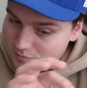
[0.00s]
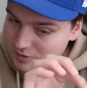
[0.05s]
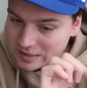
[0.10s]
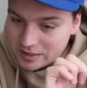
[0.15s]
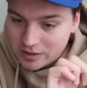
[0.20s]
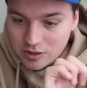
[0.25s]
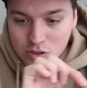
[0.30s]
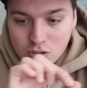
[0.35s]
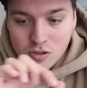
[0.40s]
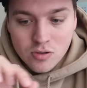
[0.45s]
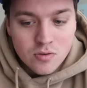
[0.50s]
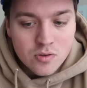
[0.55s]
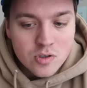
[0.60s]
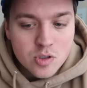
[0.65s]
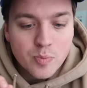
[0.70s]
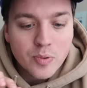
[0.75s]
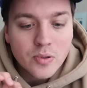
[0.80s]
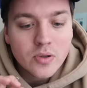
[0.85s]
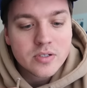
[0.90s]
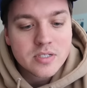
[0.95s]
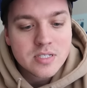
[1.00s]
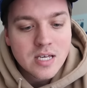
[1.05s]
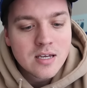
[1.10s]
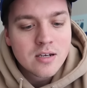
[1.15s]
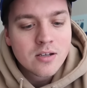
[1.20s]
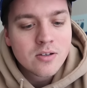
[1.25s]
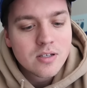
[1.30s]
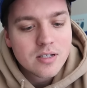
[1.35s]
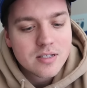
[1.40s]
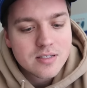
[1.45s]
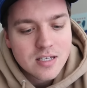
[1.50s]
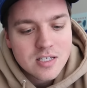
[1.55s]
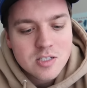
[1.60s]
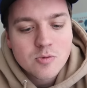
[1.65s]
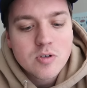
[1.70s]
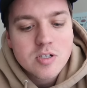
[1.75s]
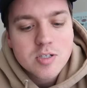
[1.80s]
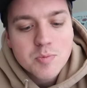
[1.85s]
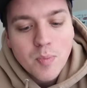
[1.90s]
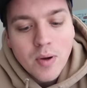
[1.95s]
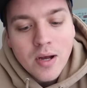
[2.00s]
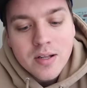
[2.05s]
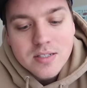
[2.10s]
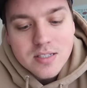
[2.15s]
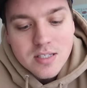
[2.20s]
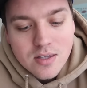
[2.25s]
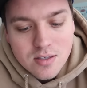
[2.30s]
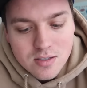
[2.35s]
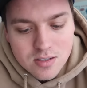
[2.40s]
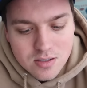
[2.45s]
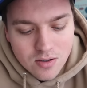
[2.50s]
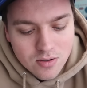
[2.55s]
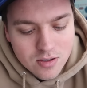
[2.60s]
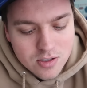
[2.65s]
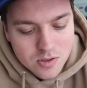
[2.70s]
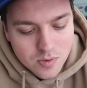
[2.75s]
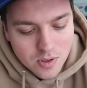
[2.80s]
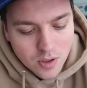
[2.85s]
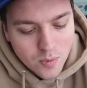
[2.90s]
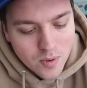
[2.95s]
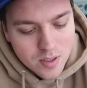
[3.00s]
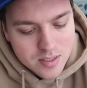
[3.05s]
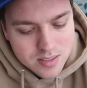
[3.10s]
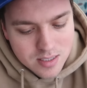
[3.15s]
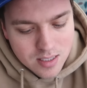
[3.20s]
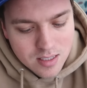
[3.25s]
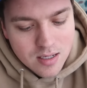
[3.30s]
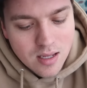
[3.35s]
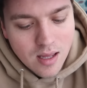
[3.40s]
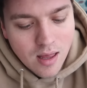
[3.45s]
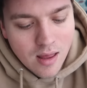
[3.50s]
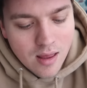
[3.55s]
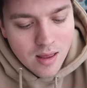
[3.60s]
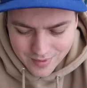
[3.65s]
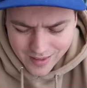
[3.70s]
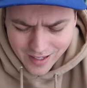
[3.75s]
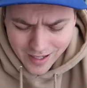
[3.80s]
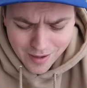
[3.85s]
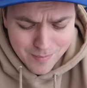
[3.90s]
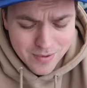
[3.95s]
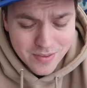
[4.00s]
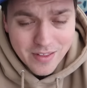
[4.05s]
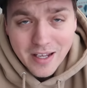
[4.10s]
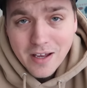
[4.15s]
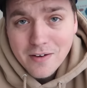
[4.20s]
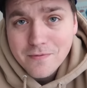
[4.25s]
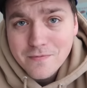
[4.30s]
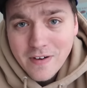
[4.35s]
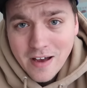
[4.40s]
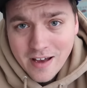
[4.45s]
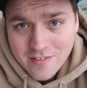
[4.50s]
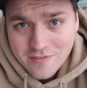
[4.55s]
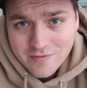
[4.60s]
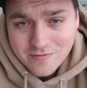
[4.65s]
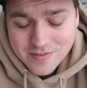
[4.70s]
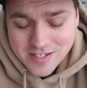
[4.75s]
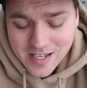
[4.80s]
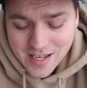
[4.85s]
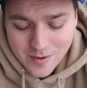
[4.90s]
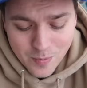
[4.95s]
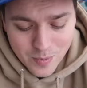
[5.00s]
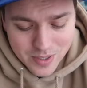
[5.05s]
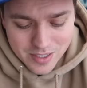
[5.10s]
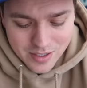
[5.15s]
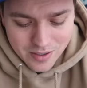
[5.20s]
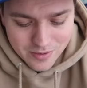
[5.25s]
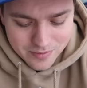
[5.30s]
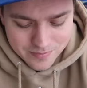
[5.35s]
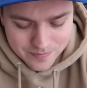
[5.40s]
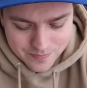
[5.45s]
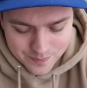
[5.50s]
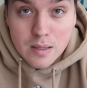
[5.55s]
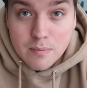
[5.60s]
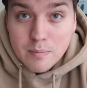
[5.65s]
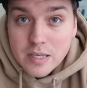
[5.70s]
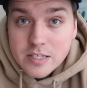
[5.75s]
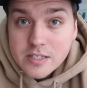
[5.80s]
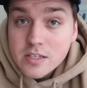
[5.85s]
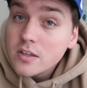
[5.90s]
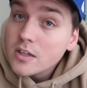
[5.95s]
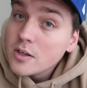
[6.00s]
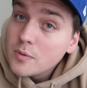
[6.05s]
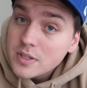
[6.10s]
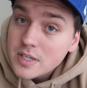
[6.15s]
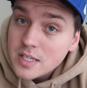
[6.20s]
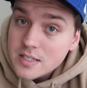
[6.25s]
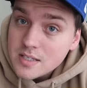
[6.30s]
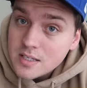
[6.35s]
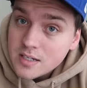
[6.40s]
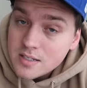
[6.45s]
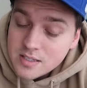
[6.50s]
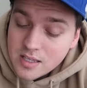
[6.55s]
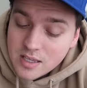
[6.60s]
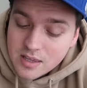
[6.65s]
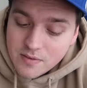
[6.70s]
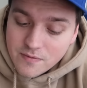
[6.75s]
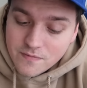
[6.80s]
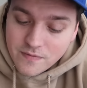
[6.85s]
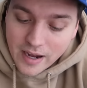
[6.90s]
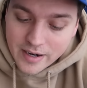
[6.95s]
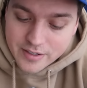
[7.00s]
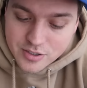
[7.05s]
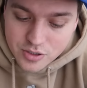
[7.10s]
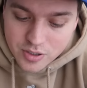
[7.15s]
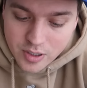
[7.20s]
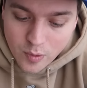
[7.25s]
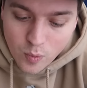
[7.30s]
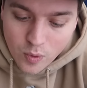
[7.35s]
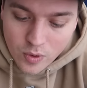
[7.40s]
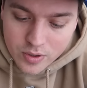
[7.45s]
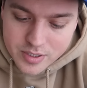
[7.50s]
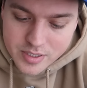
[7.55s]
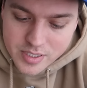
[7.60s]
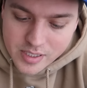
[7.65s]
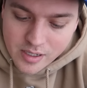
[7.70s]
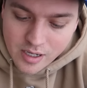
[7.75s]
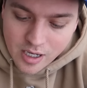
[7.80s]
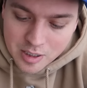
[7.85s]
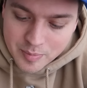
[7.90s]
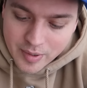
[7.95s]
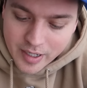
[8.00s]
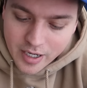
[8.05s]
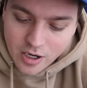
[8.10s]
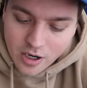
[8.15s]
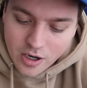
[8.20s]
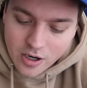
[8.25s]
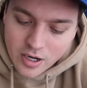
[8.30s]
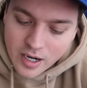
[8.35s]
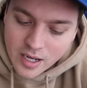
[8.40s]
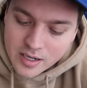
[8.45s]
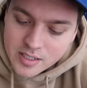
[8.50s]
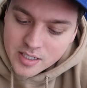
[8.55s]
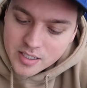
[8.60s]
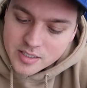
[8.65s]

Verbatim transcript: in a huge bold title, it says, response to this notice requested. They gave me like a 5-day window. Basically what they said is that the factory warranty on my car had